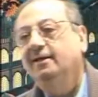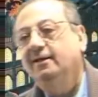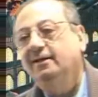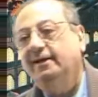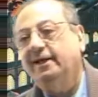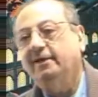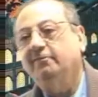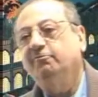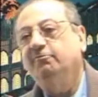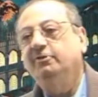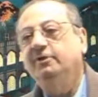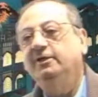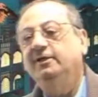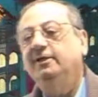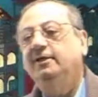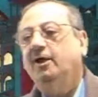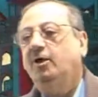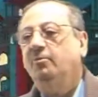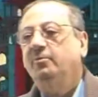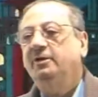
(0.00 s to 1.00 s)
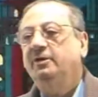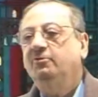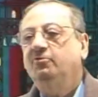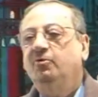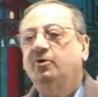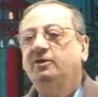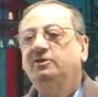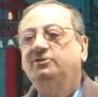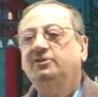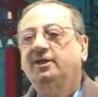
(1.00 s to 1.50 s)
Can we, how many
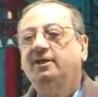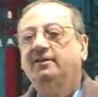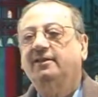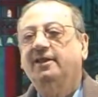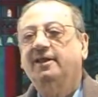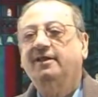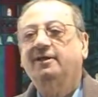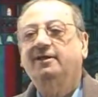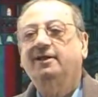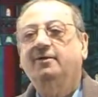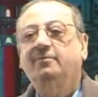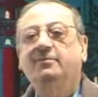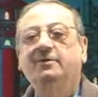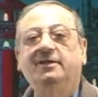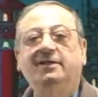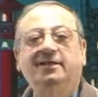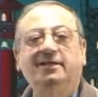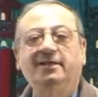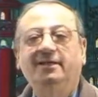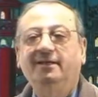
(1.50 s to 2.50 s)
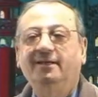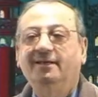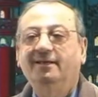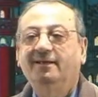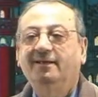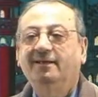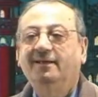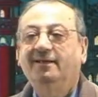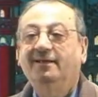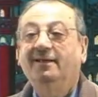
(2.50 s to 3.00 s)
words are there, libnihi?
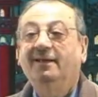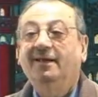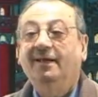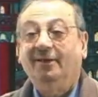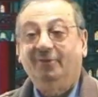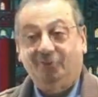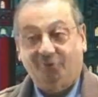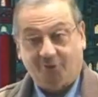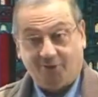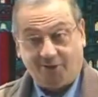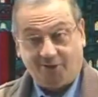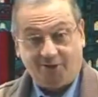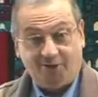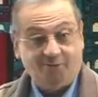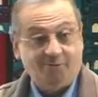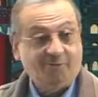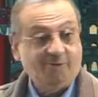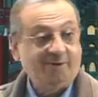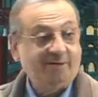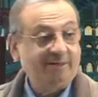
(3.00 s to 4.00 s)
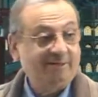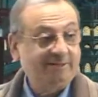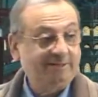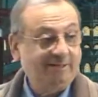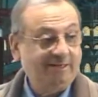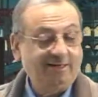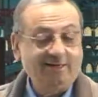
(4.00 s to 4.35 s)
3 words.